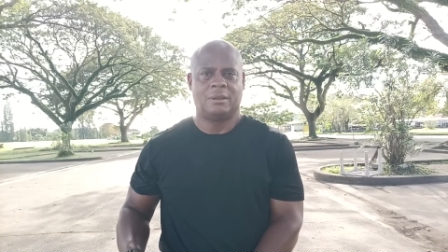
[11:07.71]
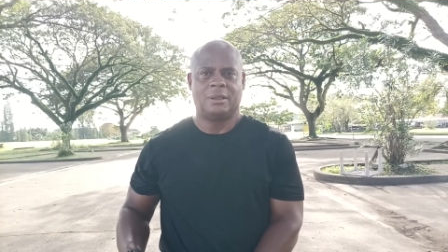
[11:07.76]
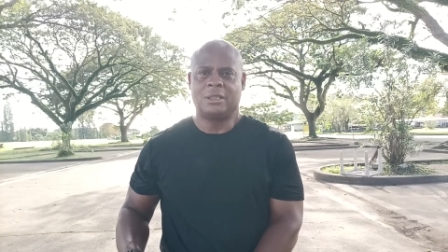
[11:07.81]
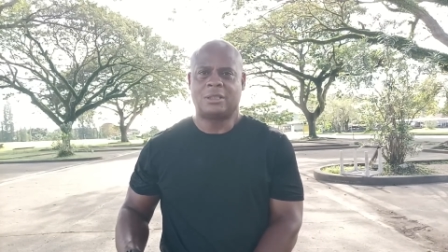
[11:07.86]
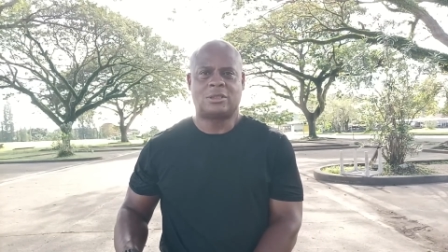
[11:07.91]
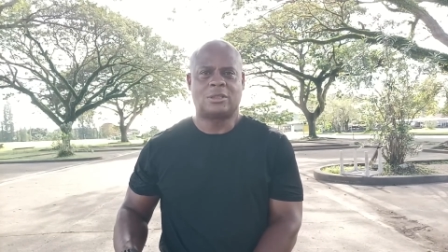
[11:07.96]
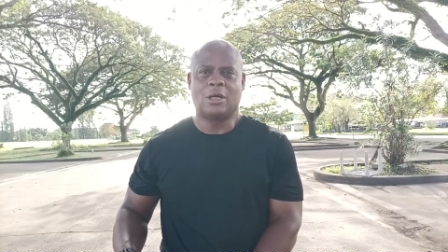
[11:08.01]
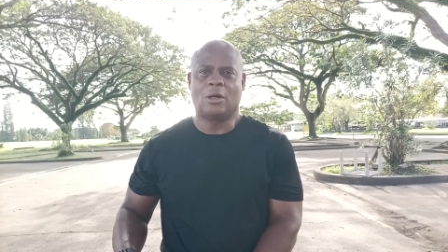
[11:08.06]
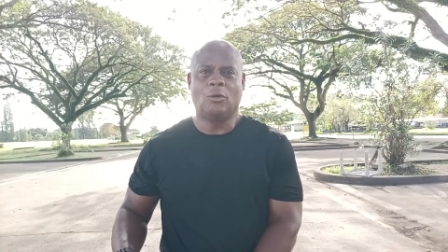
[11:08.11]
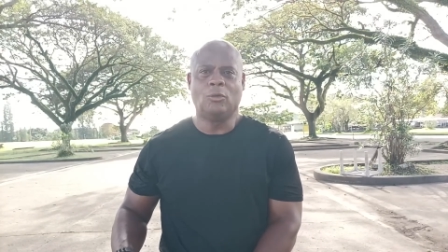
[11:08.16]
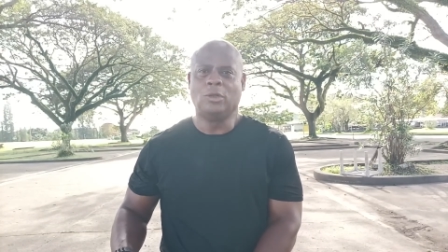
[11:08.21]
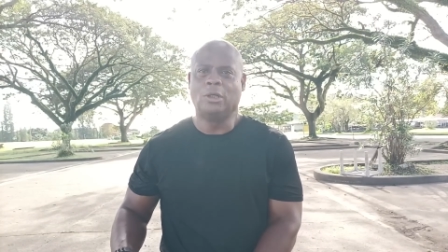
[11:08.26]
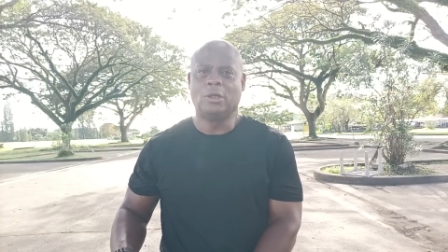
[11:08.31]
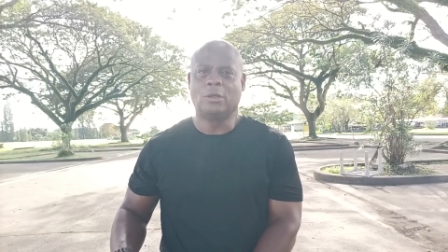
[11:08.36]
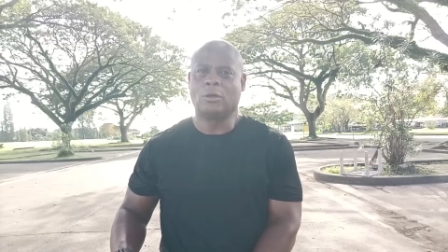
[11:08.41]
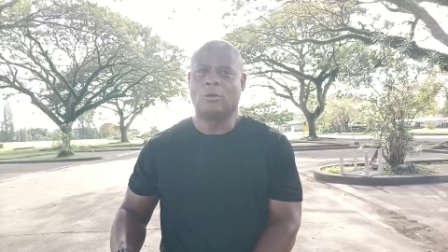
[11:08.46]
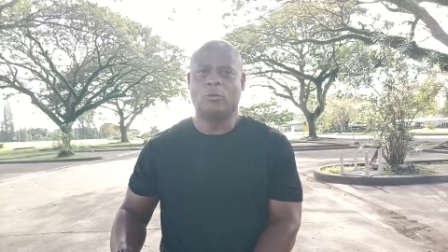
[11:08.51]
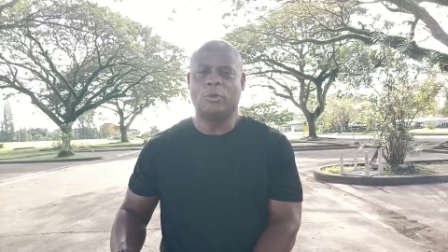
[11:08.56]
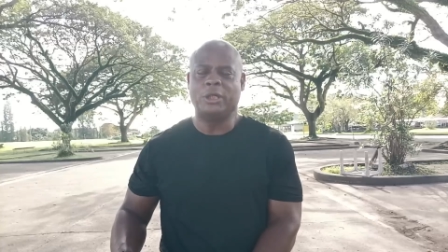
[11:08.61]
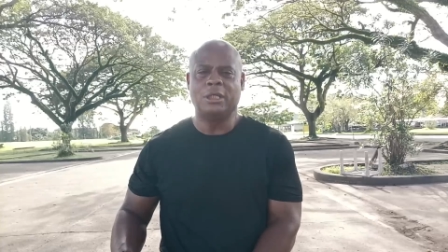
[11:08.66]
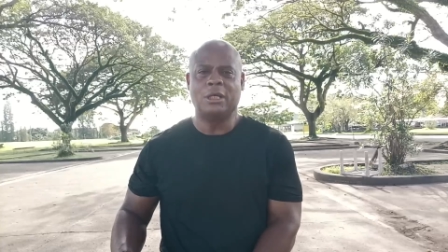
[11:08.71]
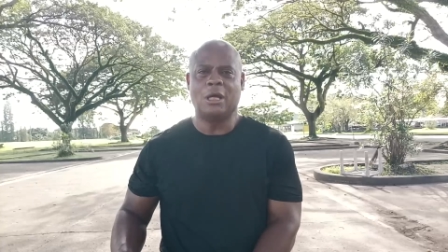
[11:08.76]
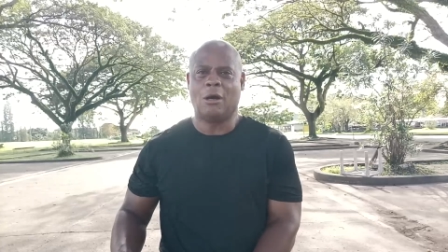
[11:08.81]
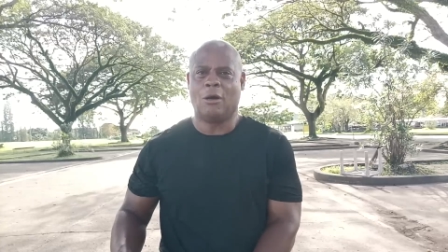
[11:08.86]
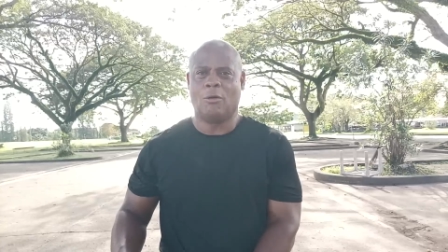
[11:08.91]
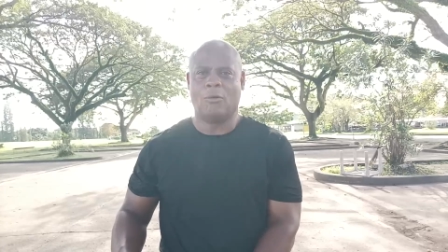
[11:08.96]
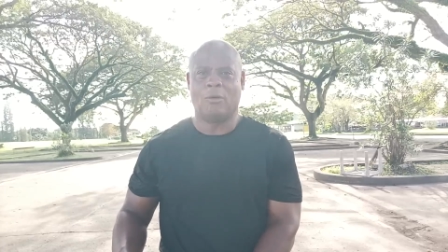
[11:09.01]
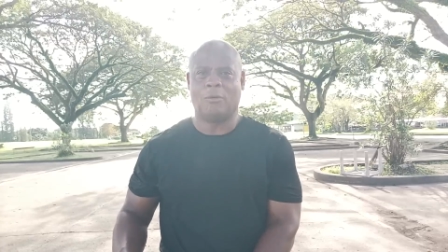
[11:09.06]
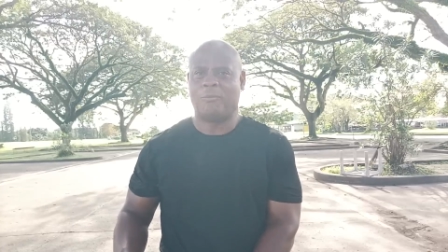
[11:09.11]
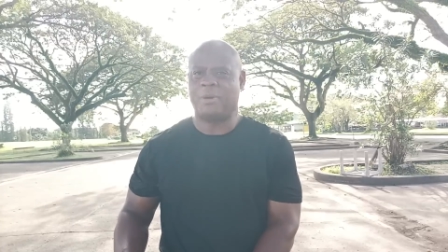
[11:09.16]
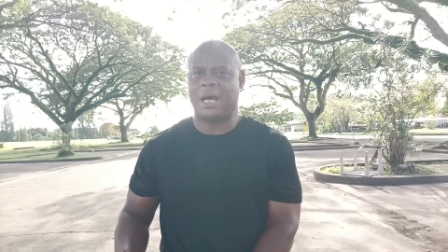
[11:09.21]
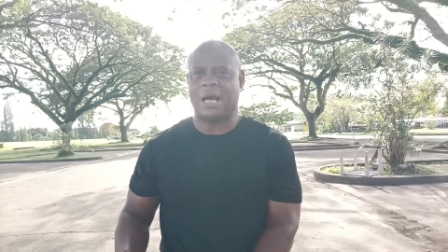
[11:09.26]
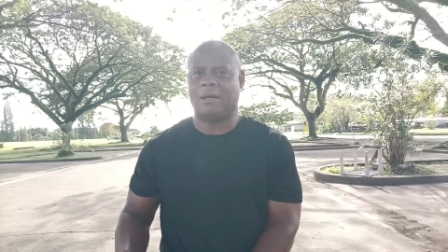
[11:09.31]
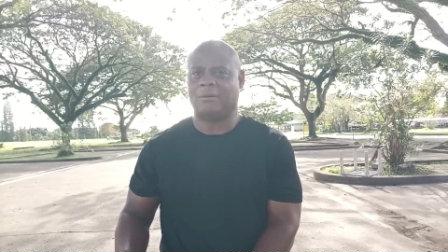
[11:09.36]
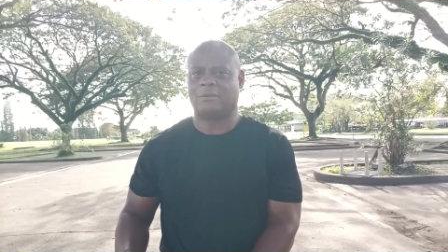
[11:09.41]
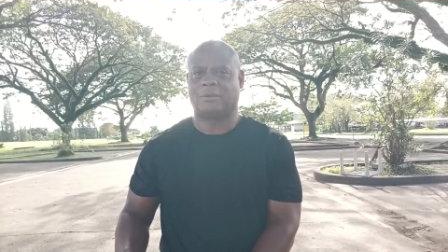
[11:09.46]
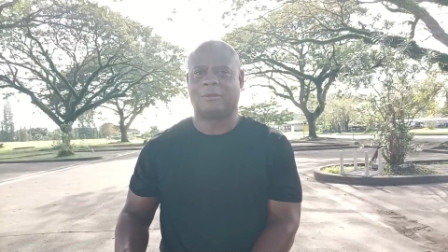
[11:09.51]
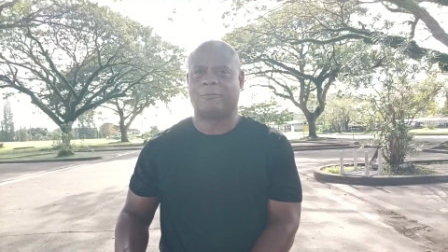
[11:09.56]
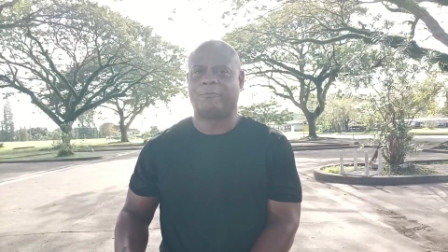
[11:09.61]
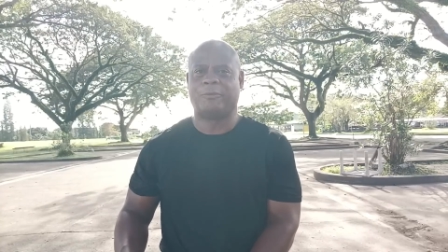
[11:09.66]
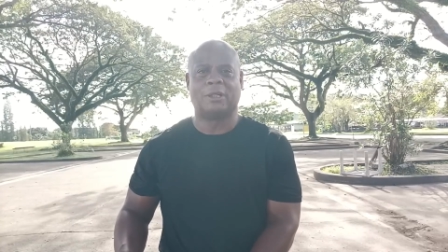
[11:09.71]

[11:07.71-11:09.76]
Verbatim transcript: its so little we know about the